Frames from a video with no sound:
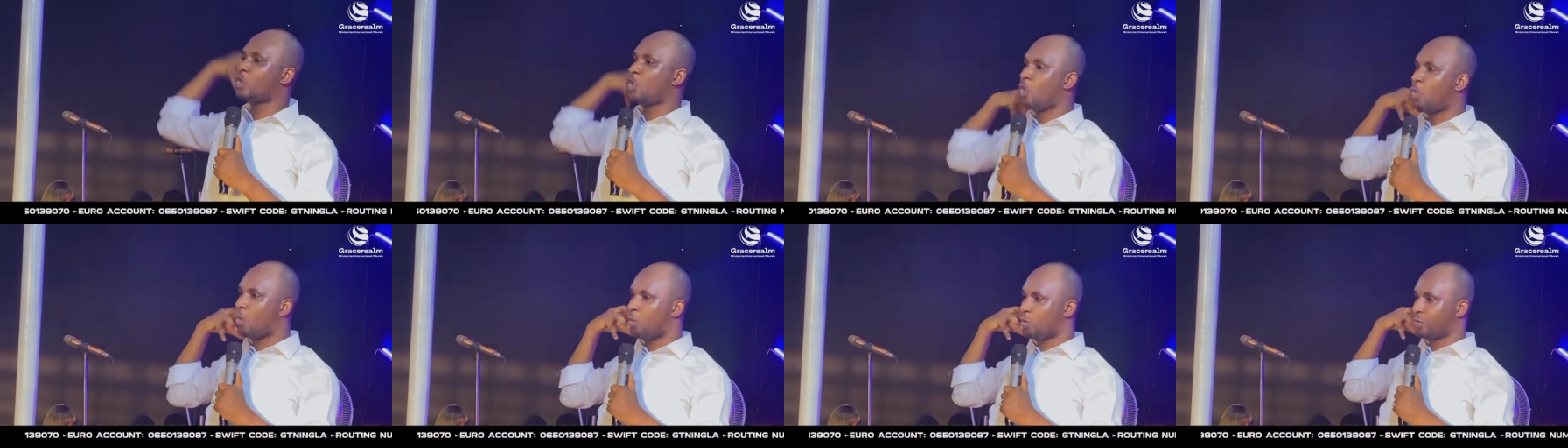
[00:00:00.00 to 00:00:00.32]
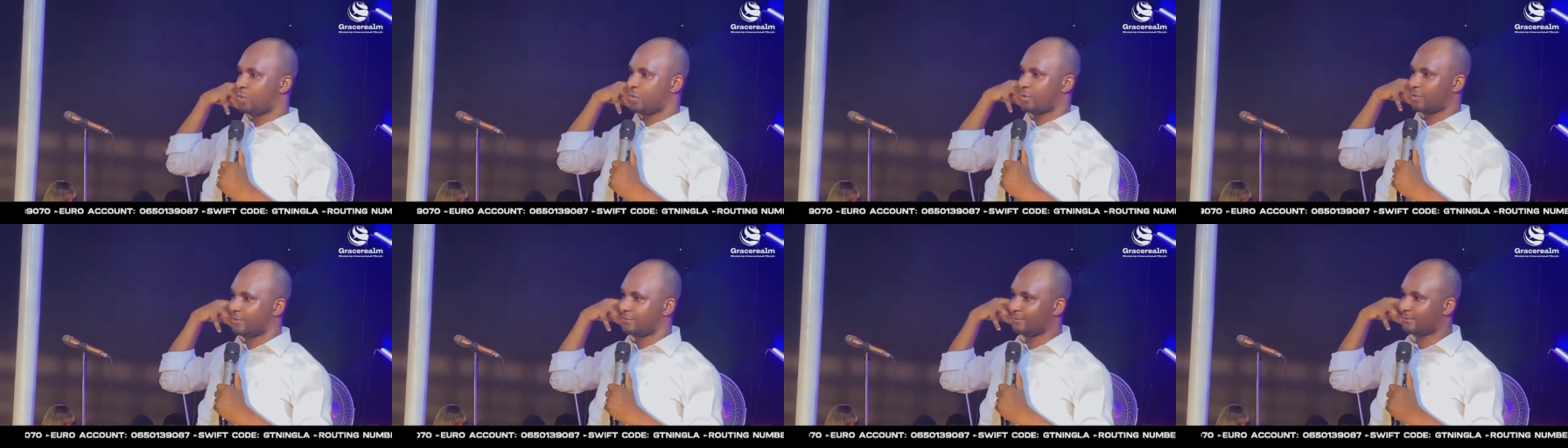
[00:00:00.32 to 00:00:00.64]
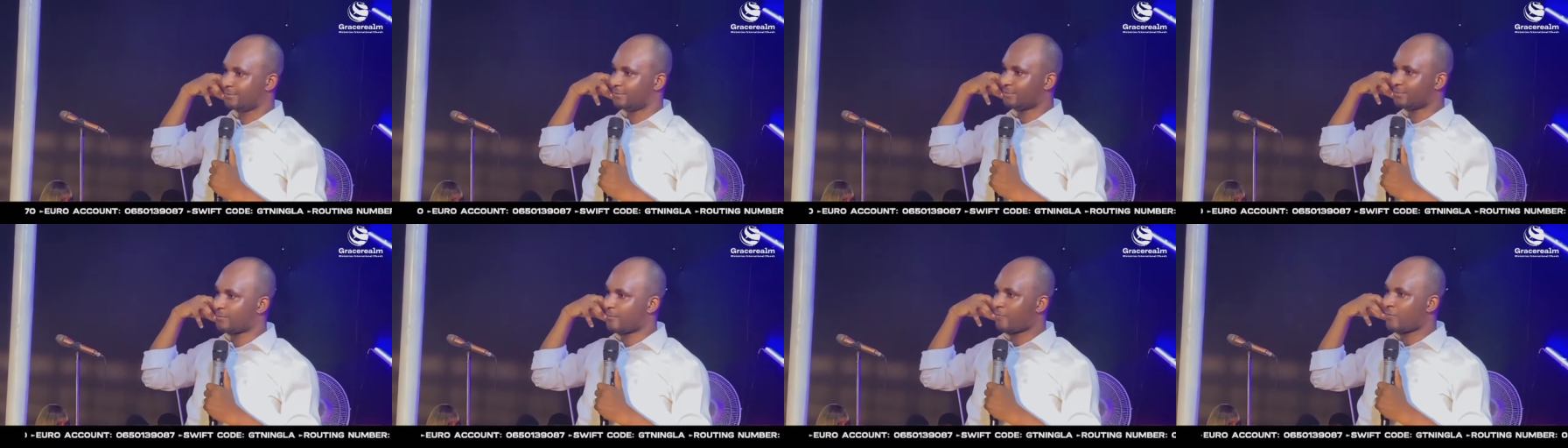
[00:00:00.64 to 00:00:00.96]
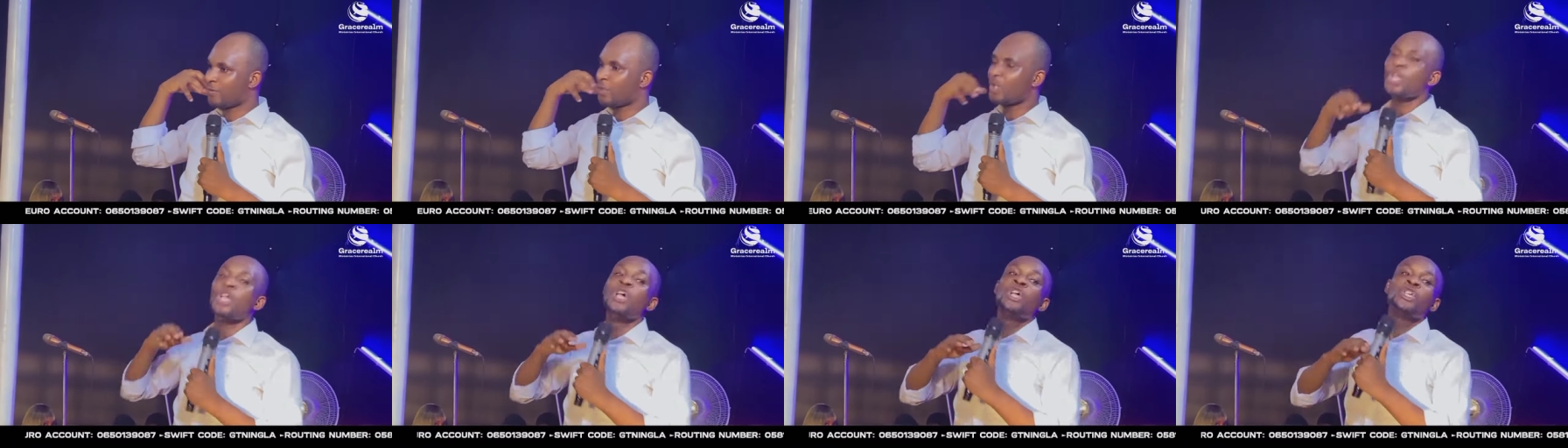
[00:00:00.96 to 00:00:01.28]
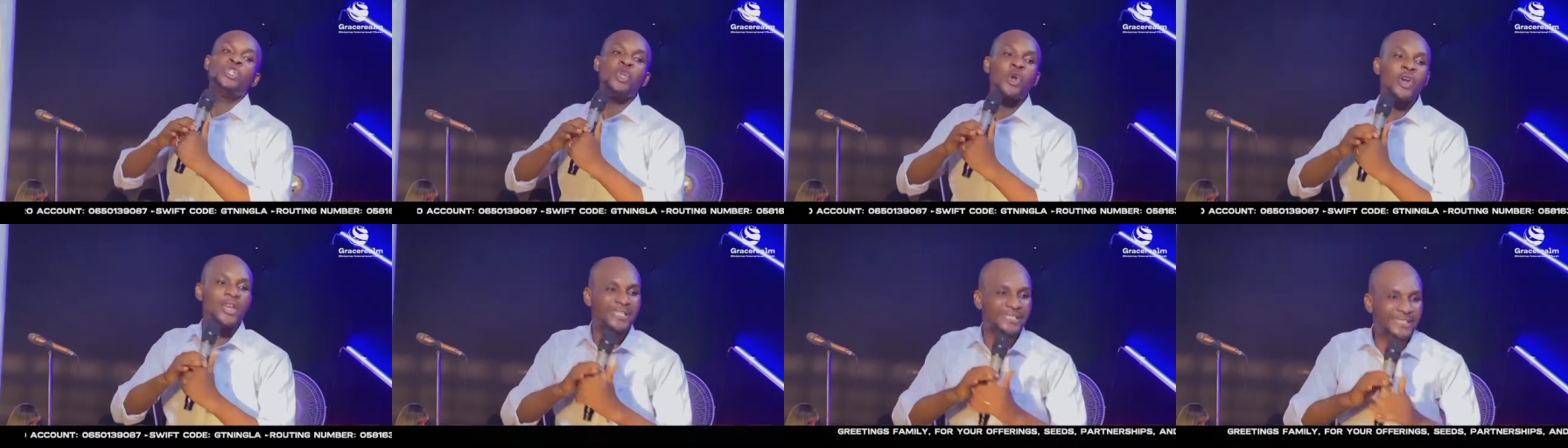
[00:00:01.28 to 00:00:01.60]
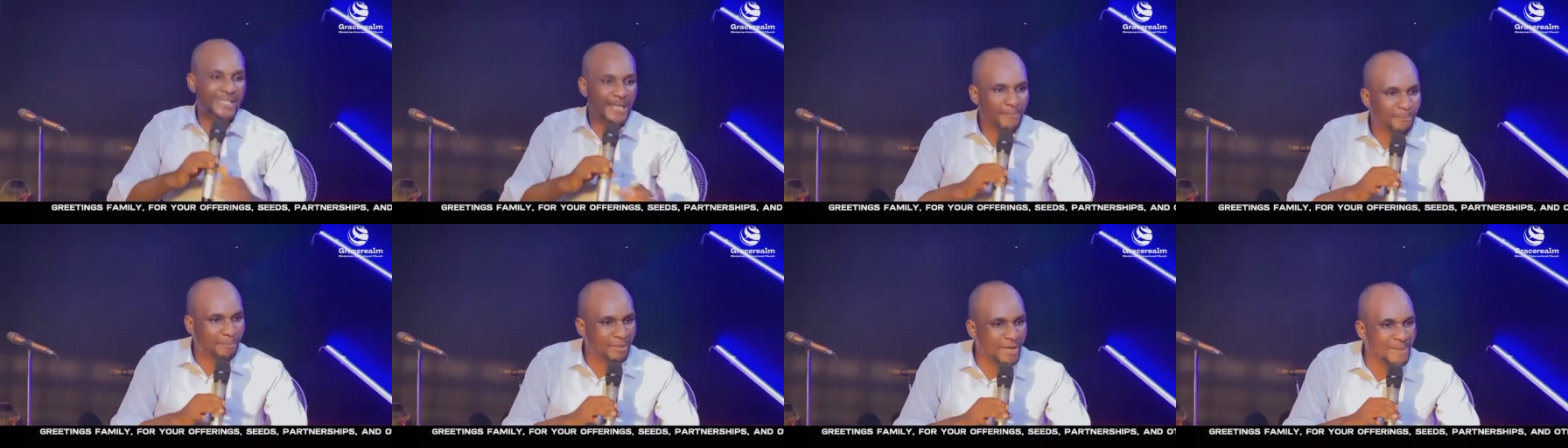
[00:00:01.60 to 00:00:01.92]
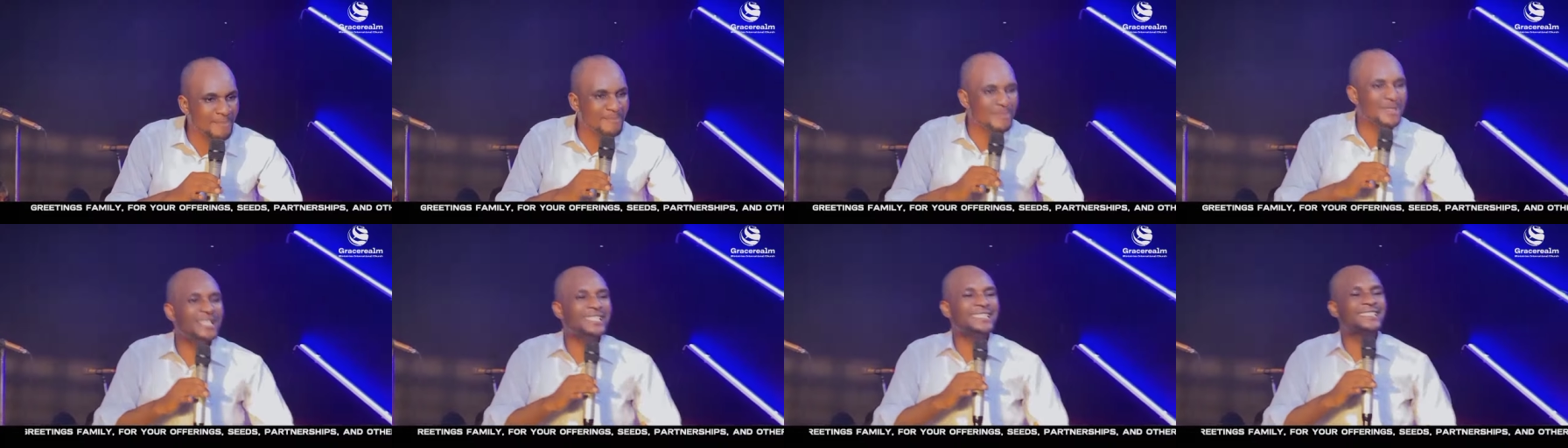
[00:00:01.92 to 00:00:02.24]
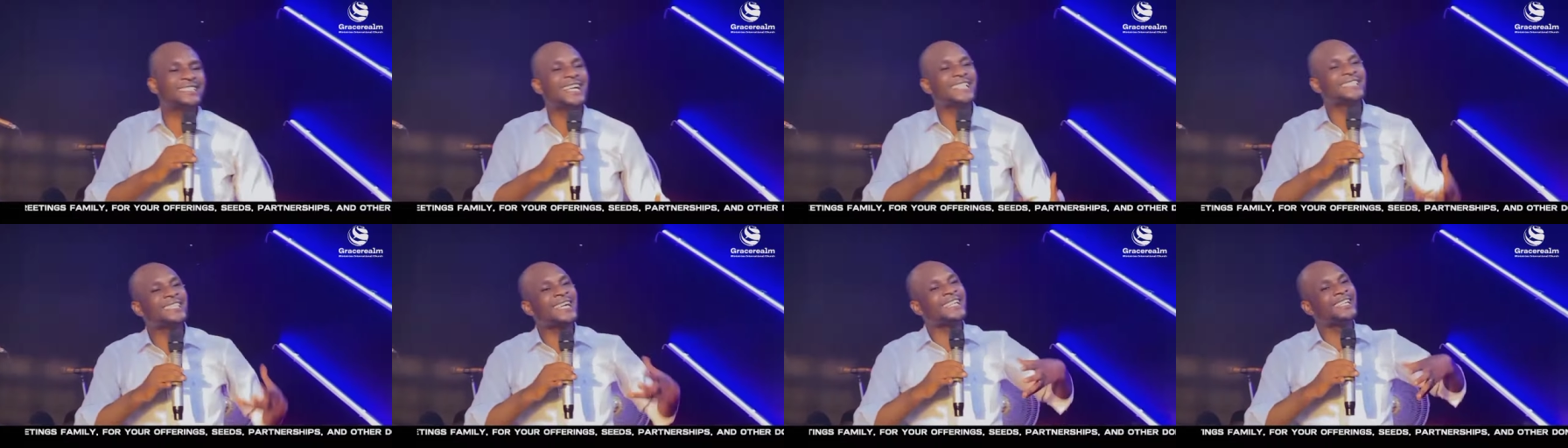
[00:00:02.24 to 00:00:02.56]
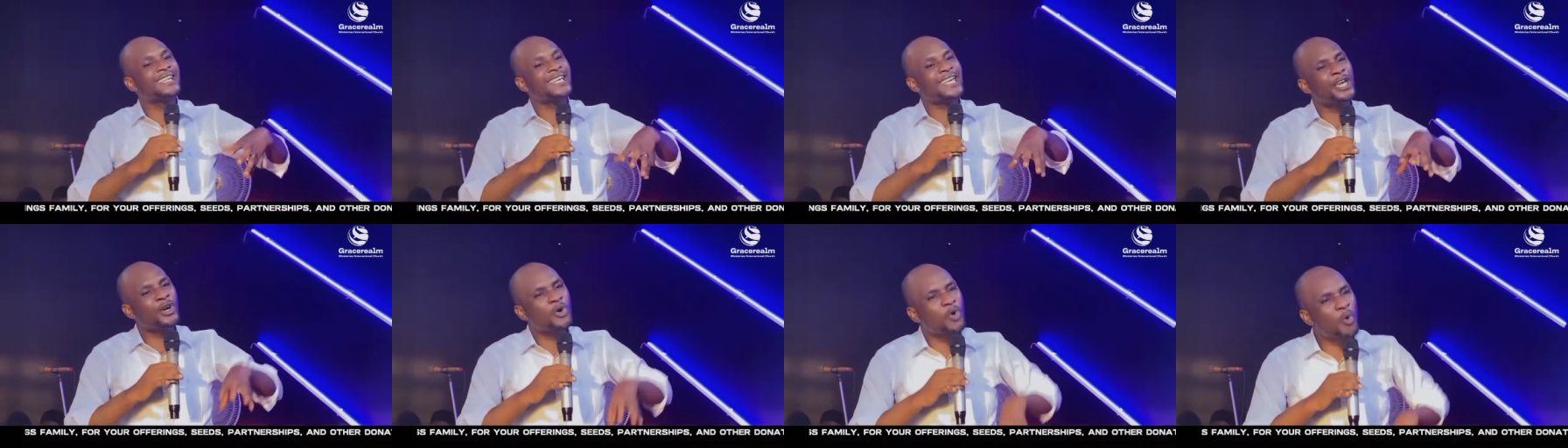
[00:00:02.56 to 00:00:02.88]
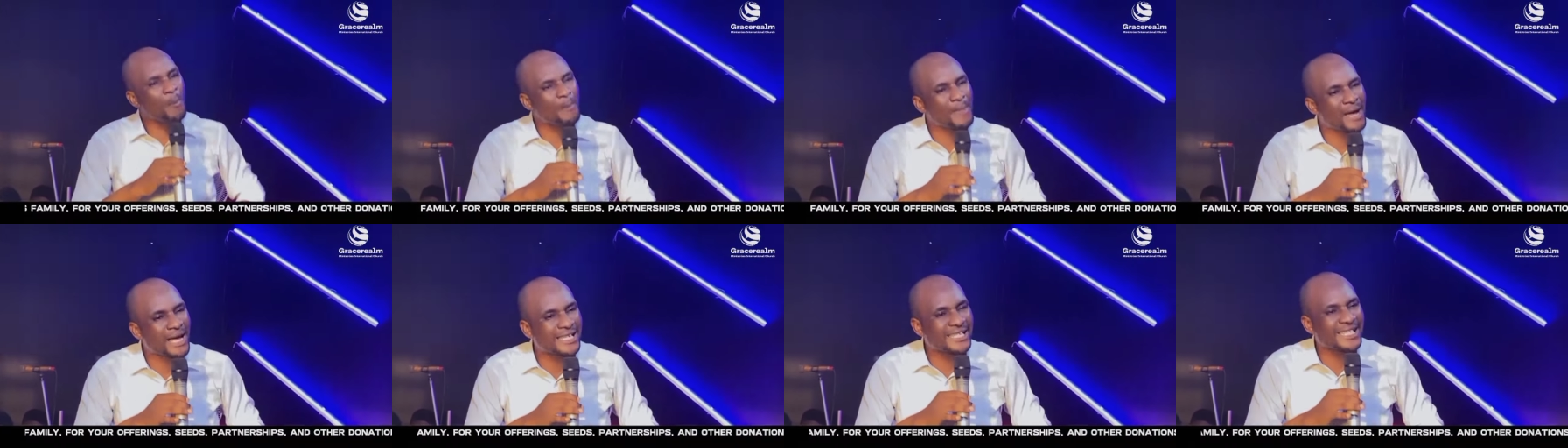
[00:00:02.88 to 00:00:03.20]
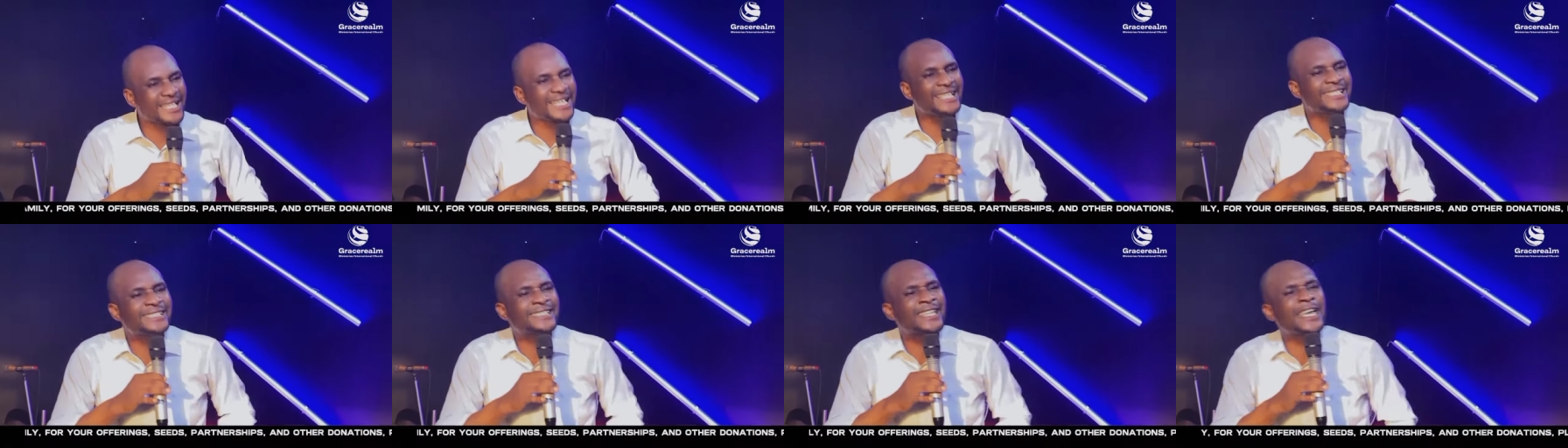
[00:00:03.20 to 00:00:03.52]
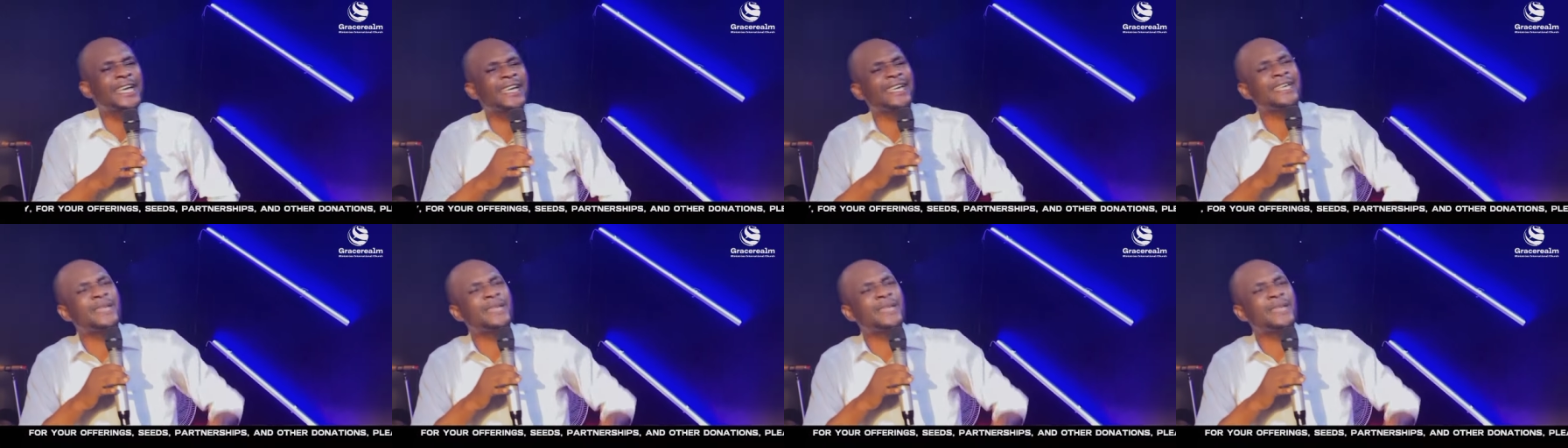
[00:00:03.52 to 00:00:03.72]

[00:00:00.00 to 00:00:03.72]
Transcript: the old. So it simply means that a woman is the